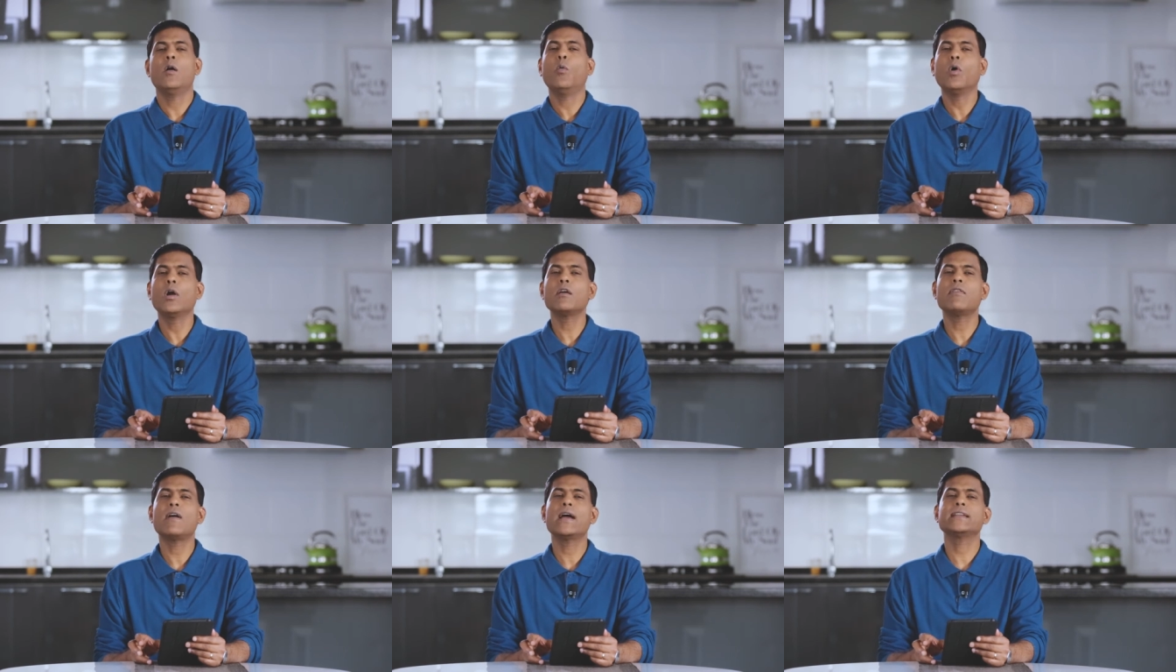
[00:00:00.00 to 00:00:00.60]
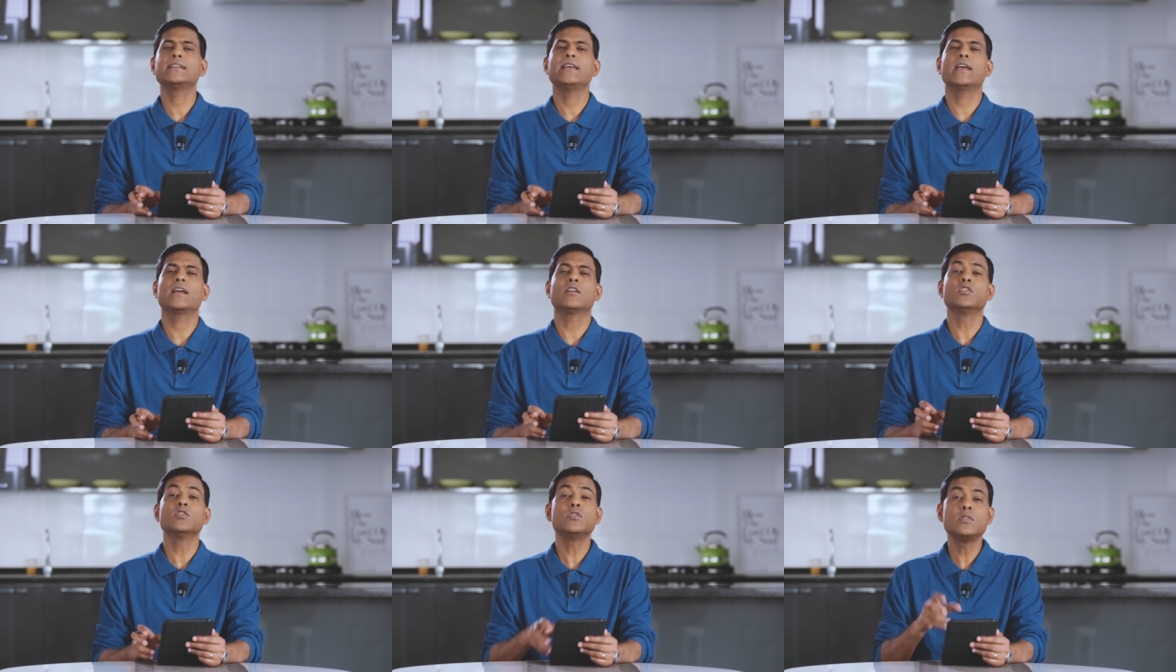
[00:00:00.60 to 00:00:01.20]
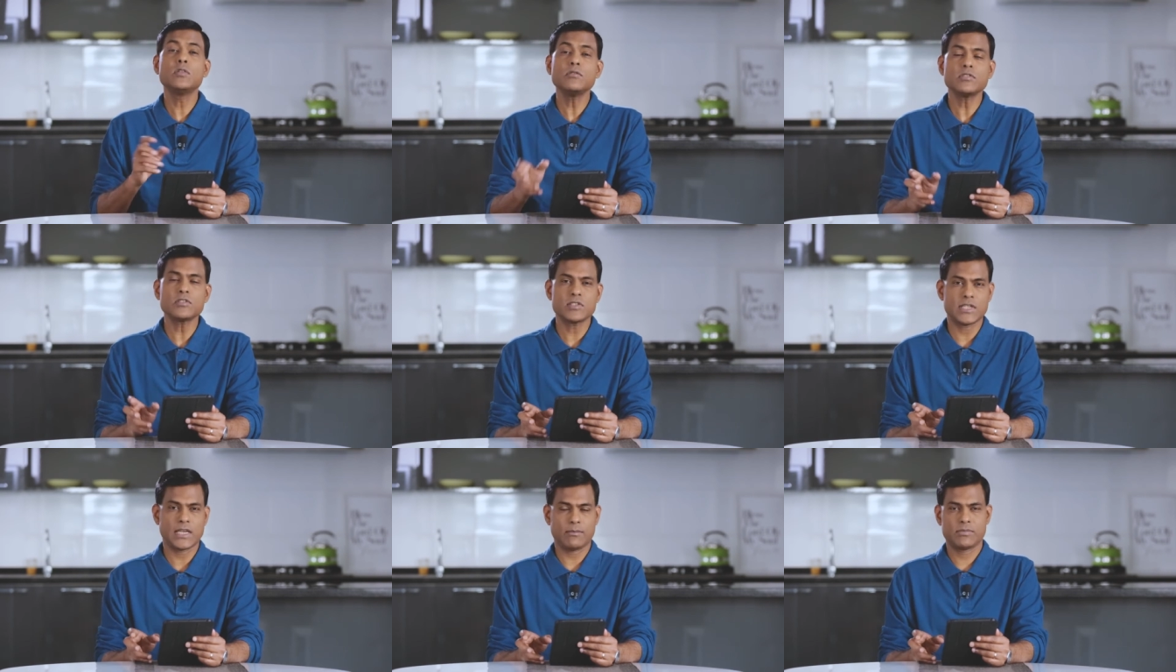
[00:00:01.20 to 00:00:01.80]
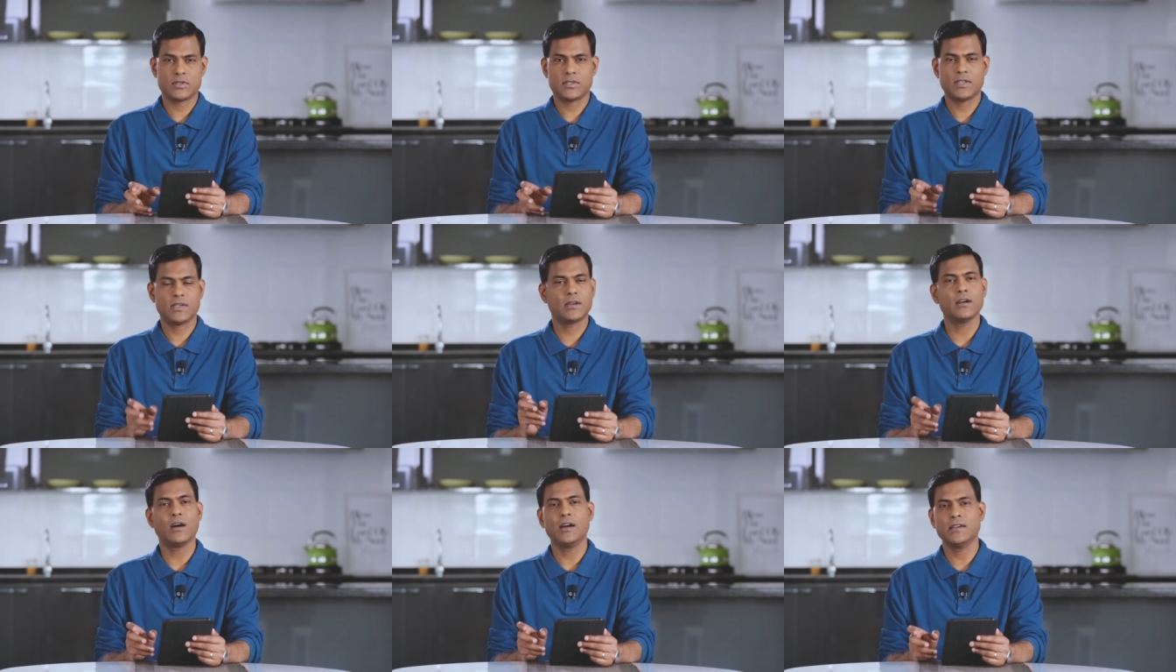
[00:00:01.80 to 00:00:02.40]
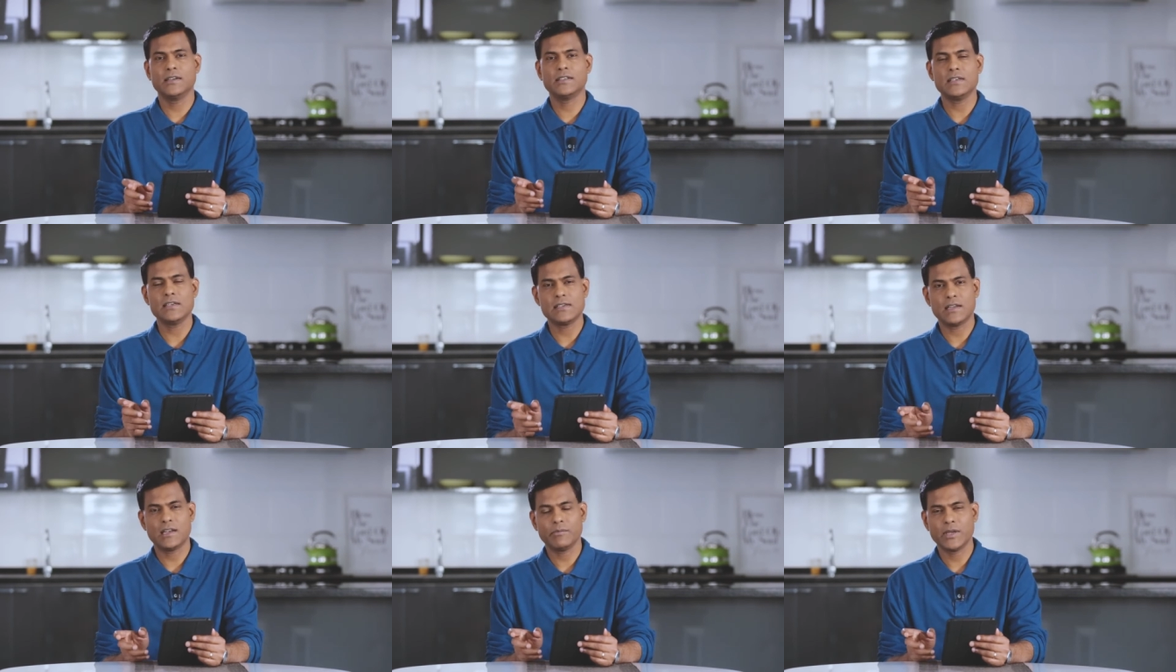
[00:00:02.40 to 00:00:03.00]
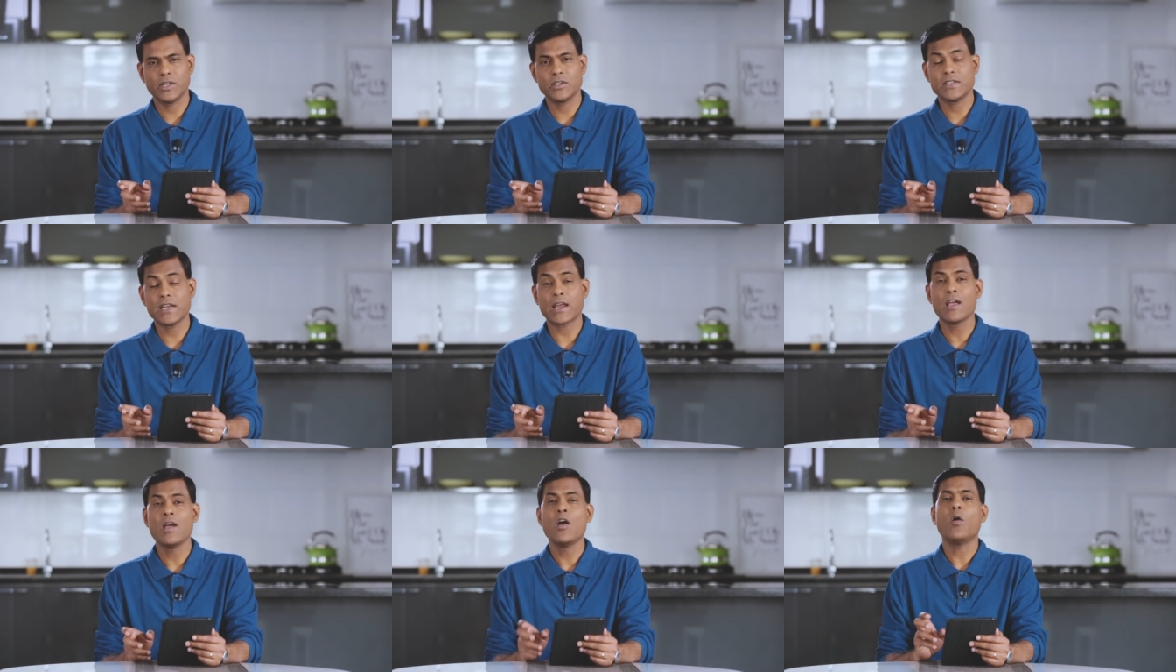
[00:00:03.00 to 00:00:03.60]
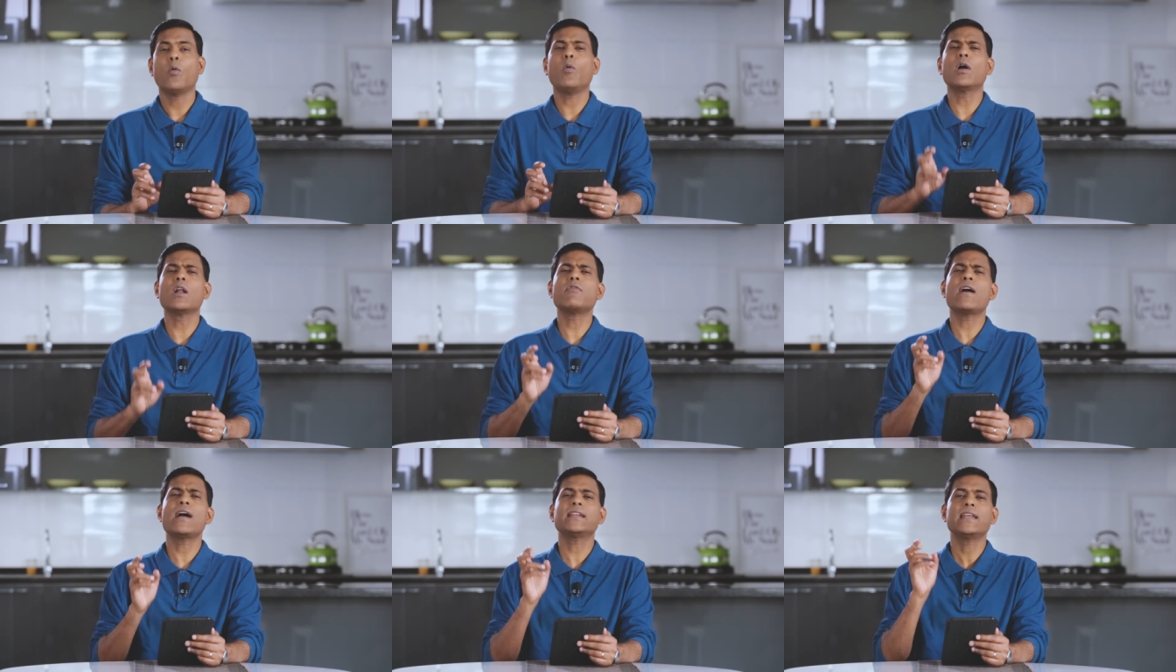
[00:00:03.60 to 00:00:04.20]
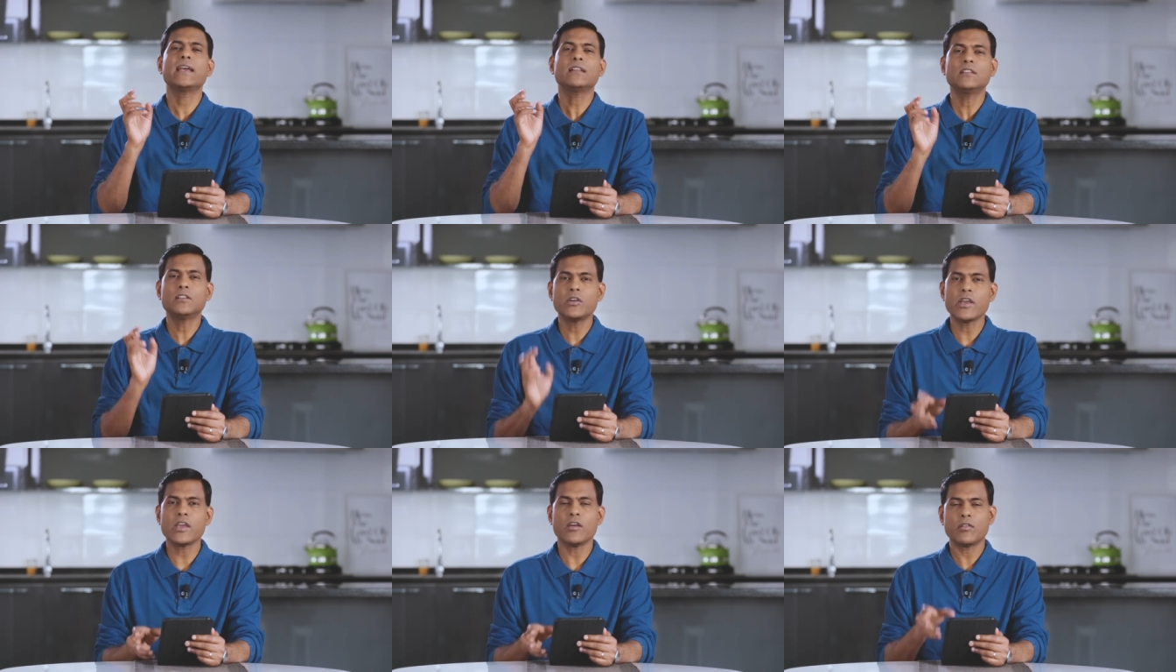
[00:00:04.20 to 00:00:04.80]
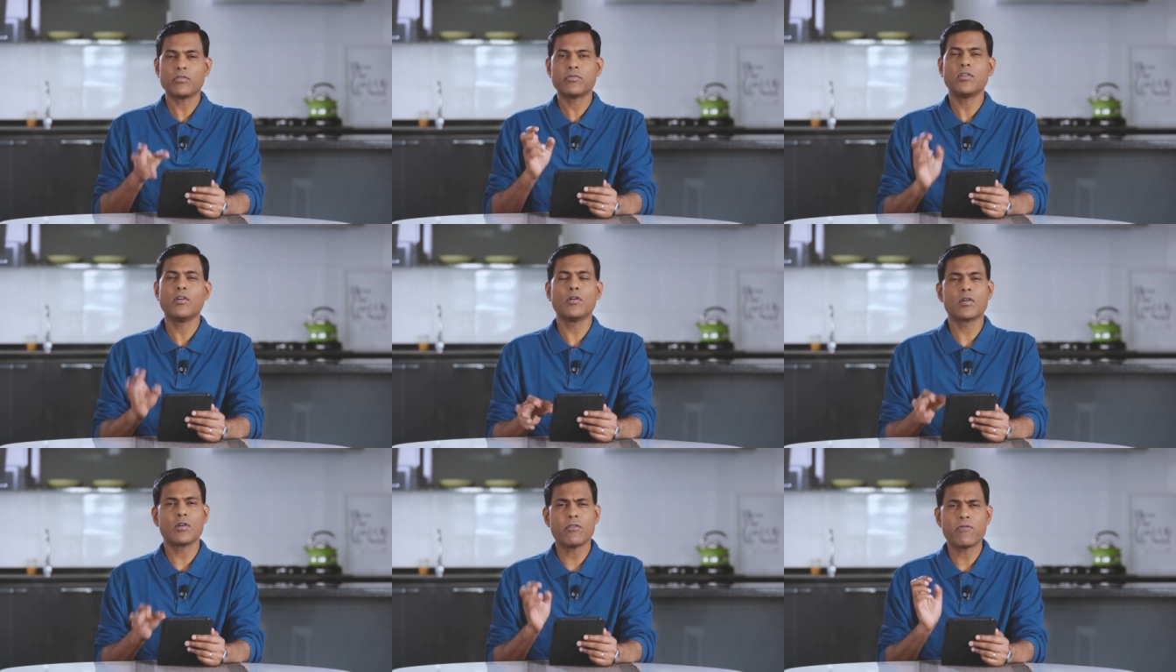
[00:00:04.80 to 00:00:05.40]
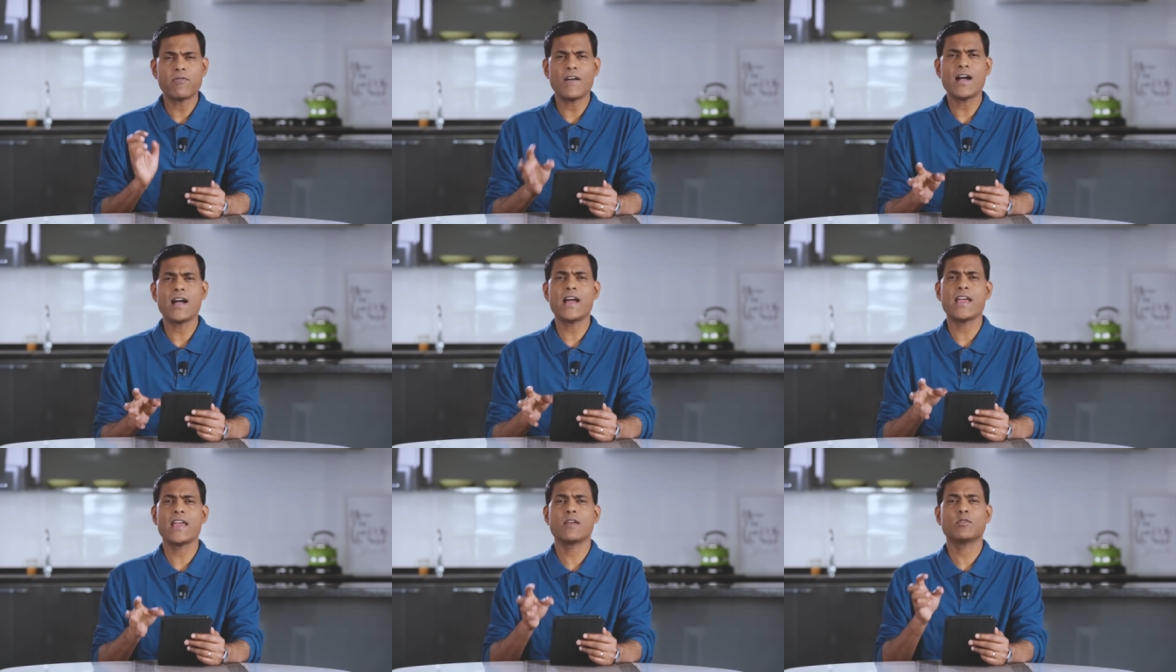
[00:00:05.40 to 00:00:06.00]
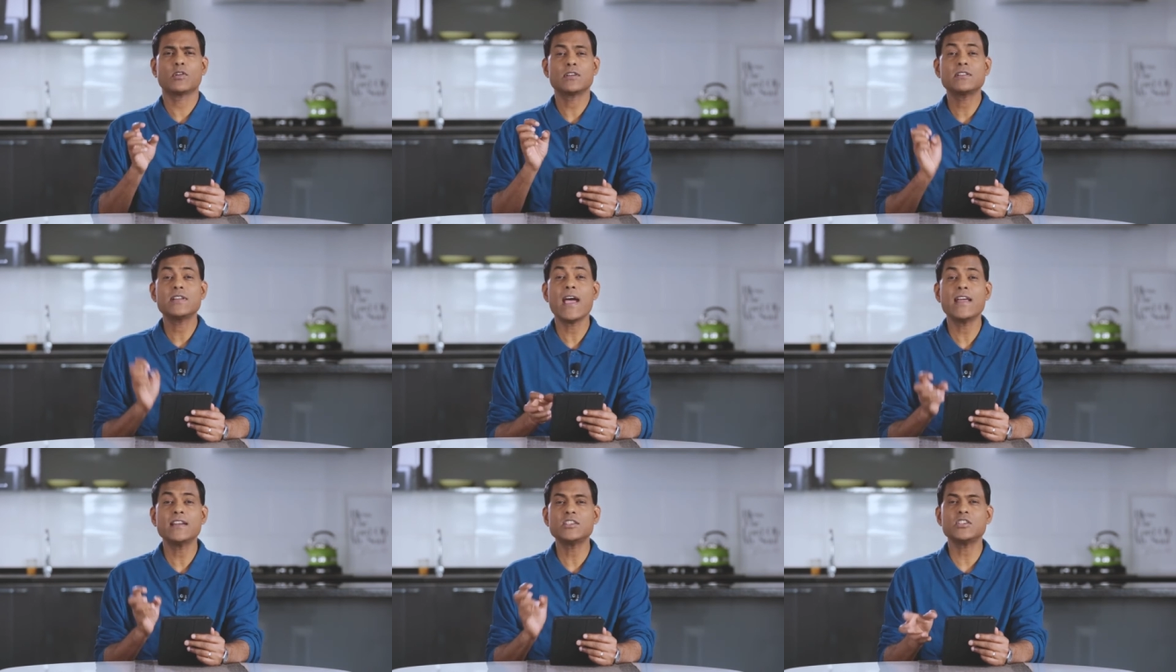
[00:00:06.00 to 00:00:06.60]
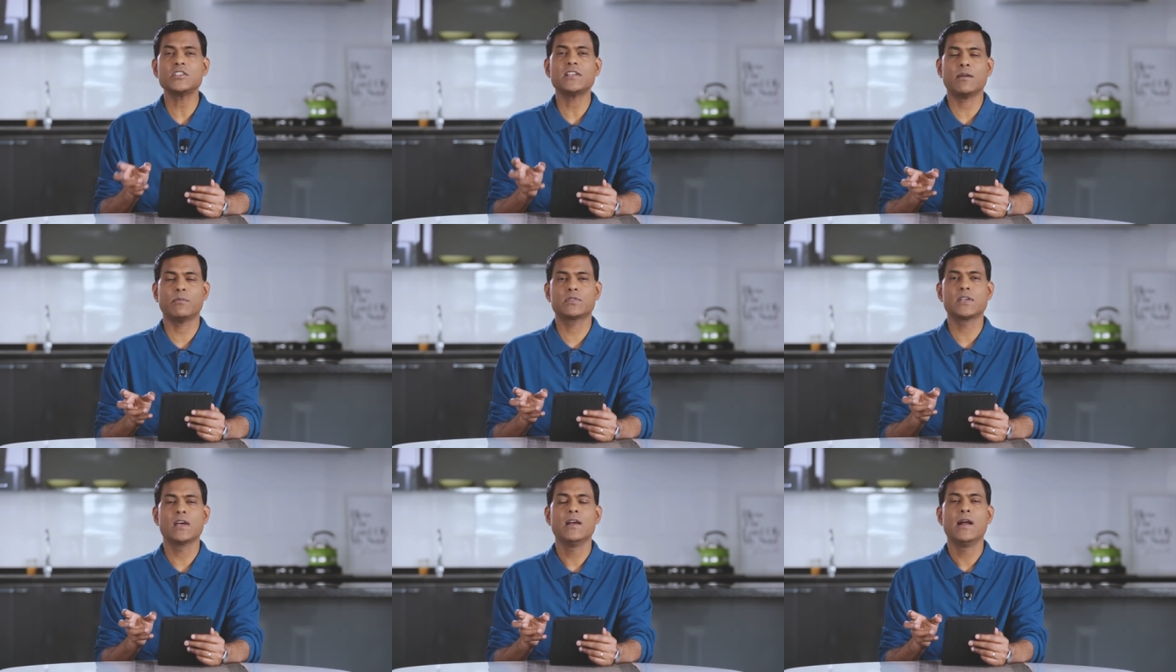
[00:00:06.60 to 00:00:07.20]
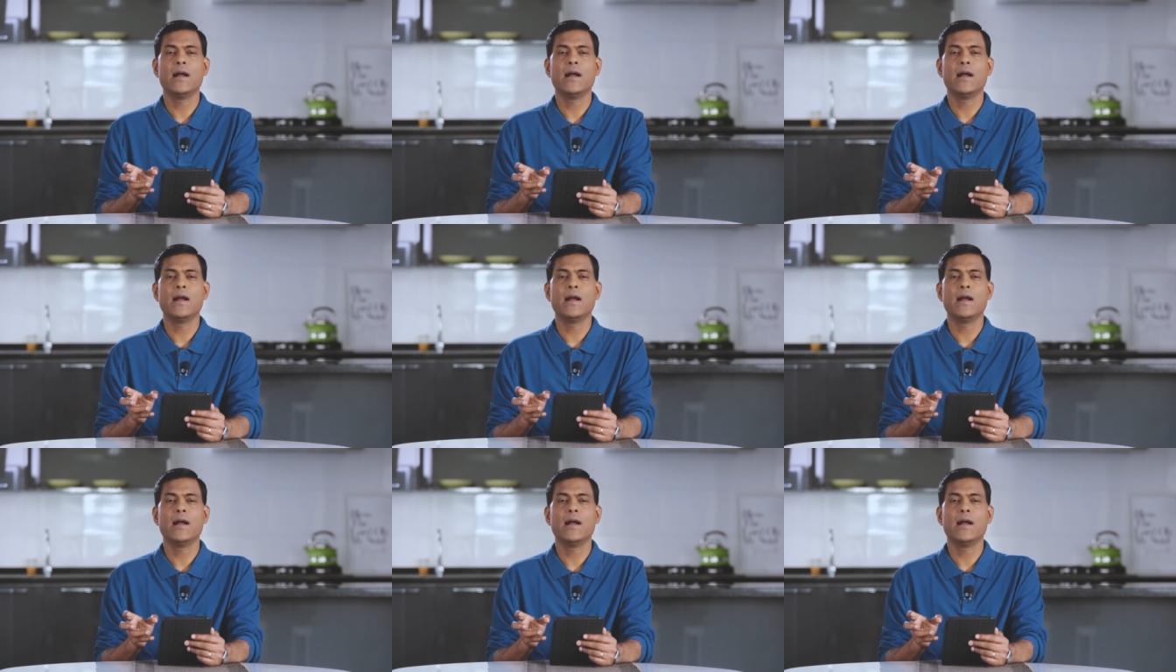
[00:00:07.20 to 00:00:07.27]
What if I take two steps that God didn't tell me to take? What if I take three or four or five or ten steps?